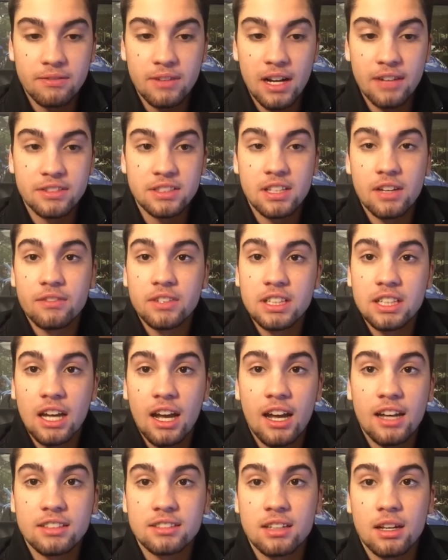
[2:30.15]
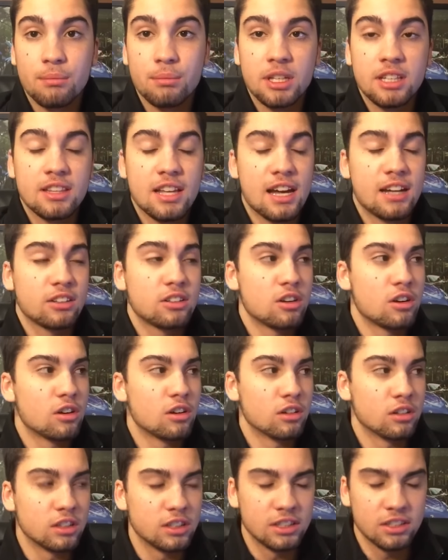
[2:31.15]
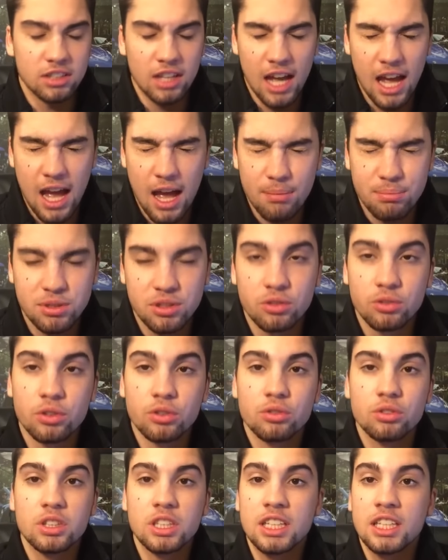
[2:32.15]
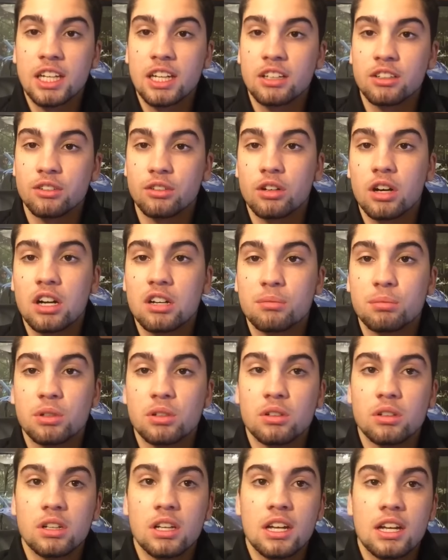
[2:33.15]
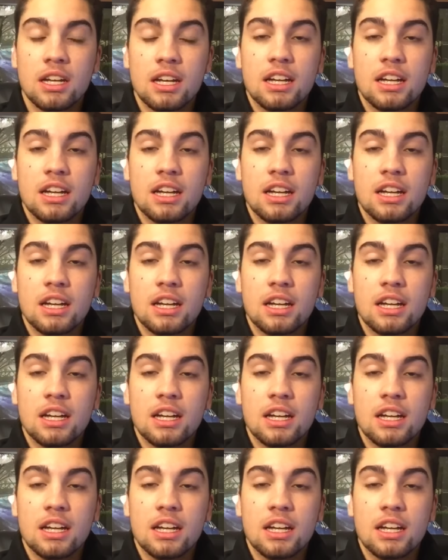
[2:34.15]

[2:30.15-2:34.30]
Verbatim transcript: 570s i mean that car is absolutely incredible